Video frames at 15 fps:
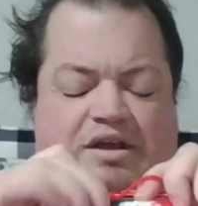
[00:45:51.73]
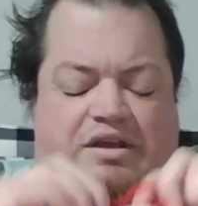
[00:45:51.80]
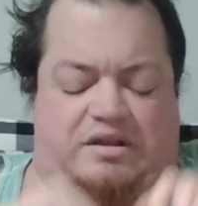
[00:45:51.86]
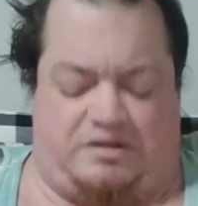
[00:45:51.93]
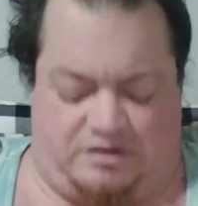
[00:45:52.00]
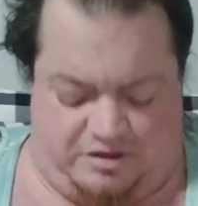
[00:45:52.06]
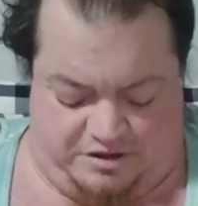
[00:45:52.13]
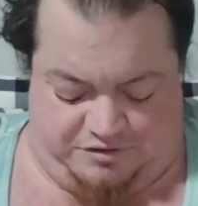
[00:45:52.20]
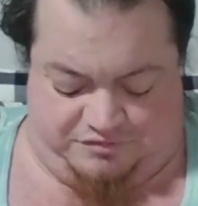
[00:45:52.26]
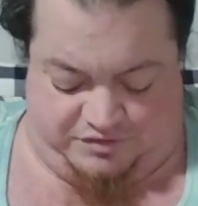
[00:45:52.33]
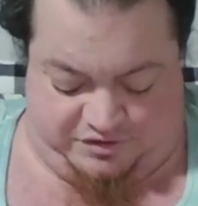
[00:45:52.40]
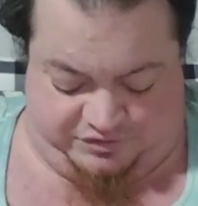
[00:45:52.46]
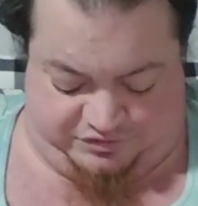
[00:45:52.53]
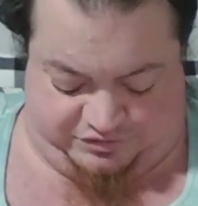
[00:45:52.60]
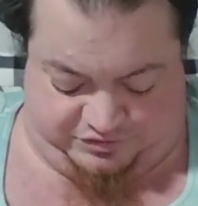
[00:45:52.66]
take it
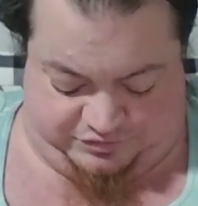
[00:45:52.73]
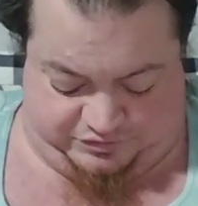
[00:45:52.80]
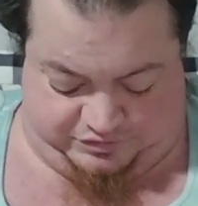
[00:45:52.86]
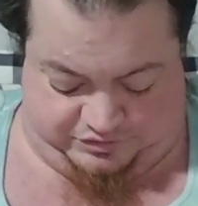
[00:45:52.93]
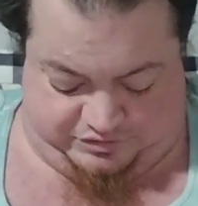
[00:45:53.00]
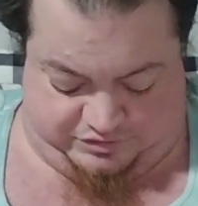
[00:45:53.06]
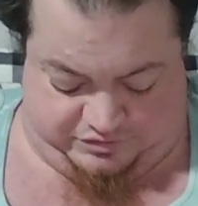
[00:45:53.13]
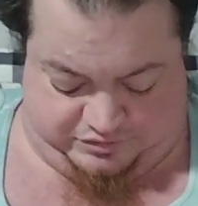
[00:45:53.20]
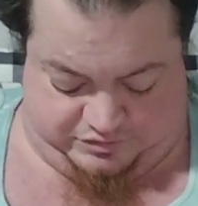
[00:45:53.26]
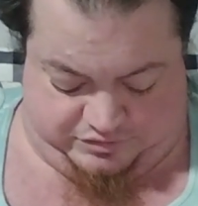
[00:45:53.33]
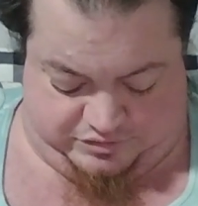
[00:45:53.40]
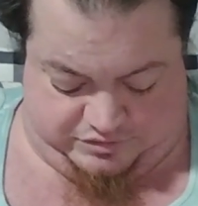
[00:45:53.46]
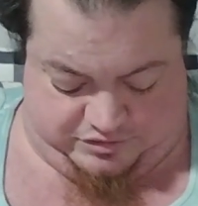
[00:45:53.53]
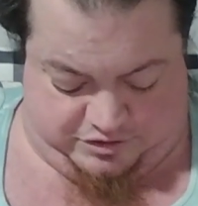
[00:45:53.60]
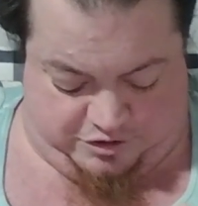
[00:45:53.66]
live, because
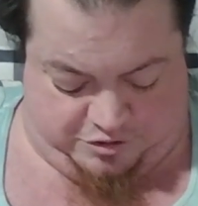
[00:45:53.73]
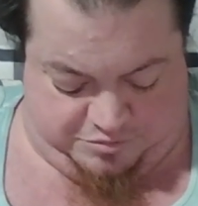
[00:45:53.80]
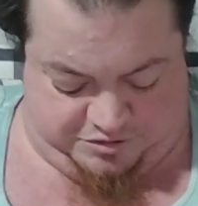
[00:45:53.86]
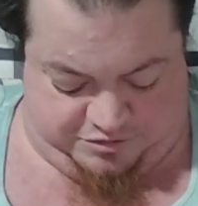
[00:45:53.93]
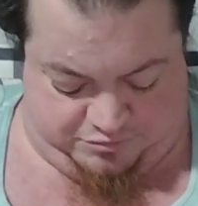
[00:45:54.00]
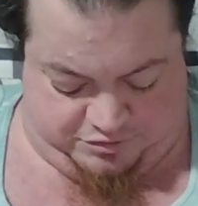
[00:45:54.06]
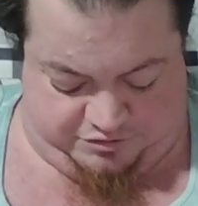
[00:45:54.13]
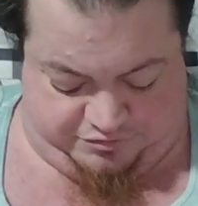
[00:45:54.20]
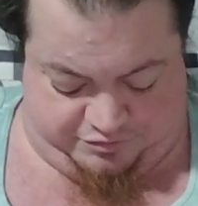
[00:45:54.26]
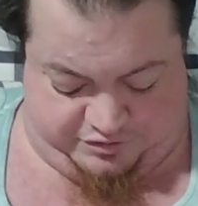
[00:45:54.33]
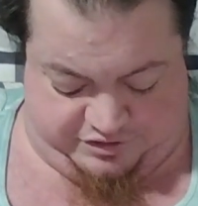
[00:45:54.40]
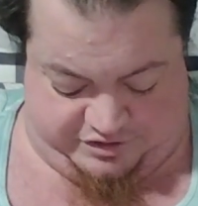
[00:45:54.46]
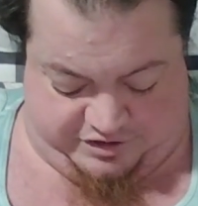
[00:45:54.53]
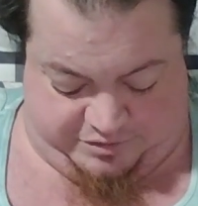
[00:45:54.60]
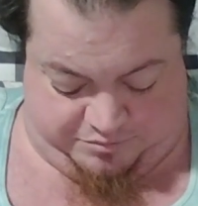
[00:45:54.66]
I'll be the one
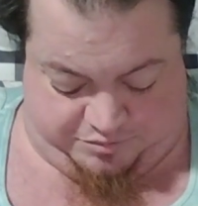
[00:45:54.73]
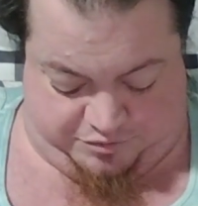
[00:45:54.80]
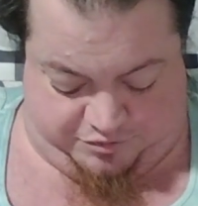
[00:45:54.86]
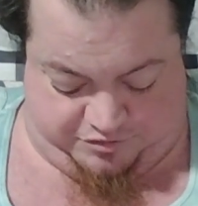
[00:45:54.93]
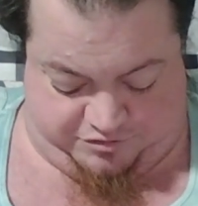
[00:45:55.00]
doing that